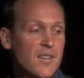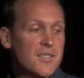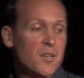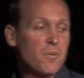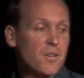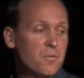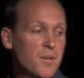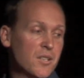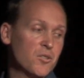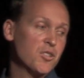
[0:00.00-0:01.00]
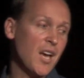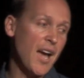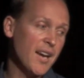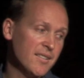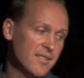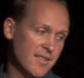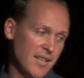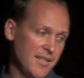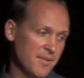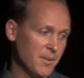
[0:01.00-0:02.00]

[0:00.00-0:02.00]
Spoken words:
So what if we could change these